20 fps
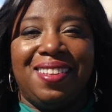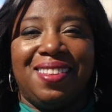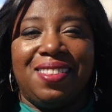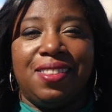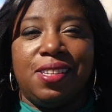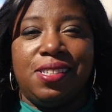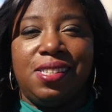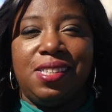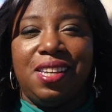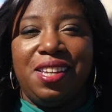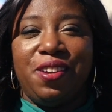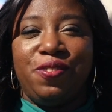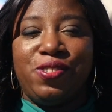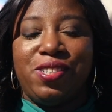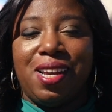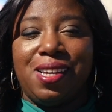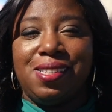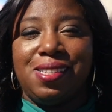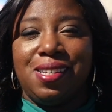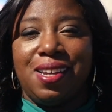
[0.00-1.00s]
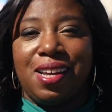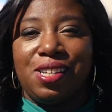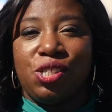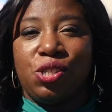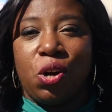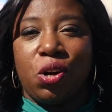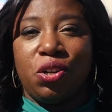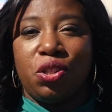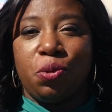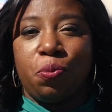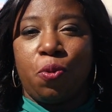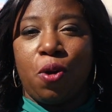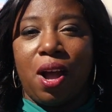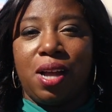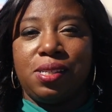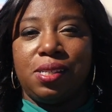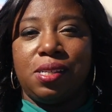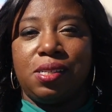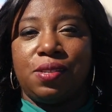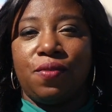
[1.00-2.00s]
The City of Tustin has started the
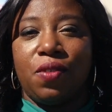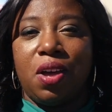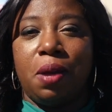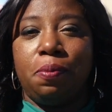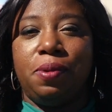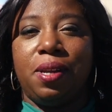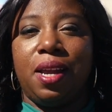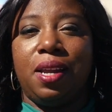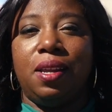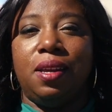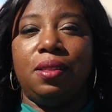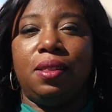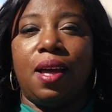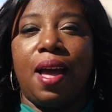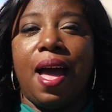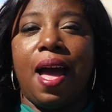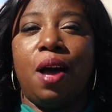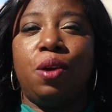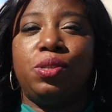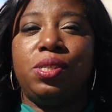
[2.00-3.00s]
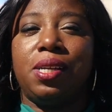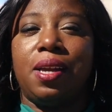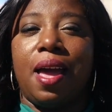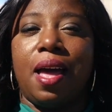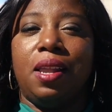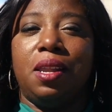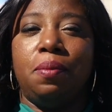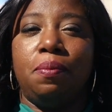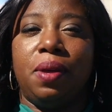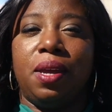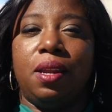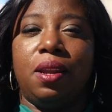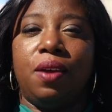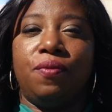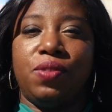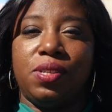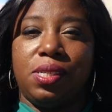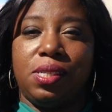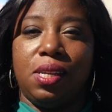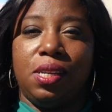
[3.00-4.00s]
process of updating the housing element of
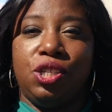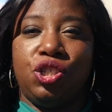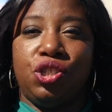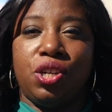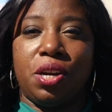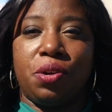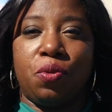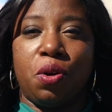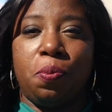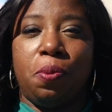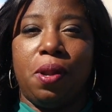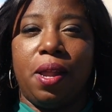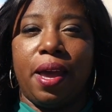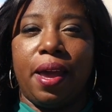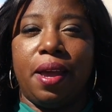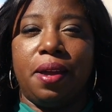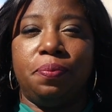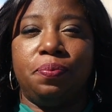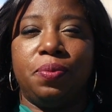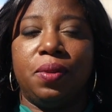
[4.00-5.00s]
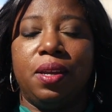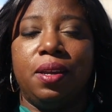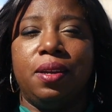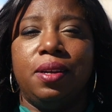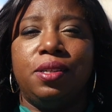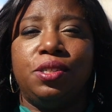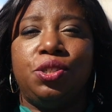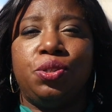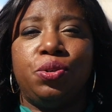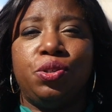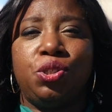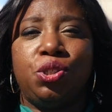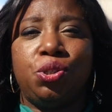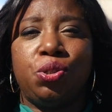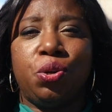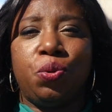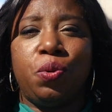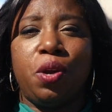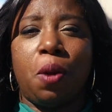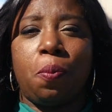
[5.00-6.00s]
the city's general plan to
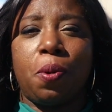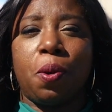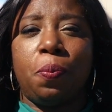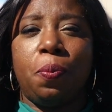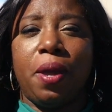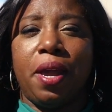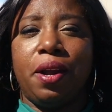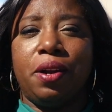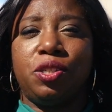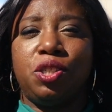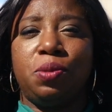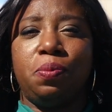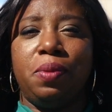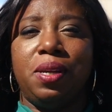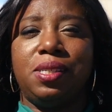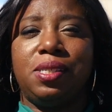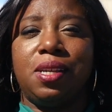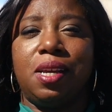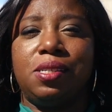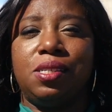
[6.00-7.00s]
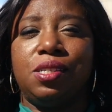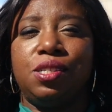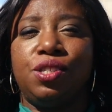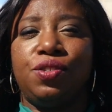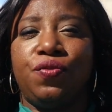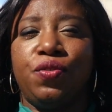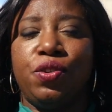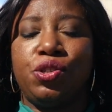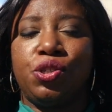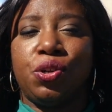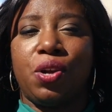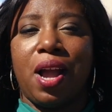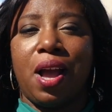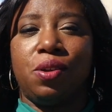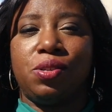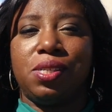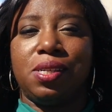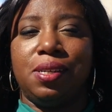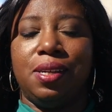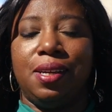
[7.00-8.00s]
ensure we are prepared to meet Tustin's future
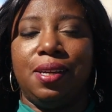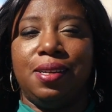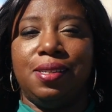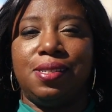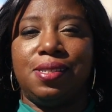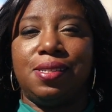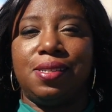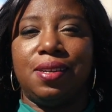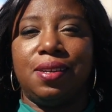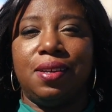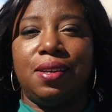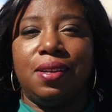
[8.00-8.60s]
housing needs.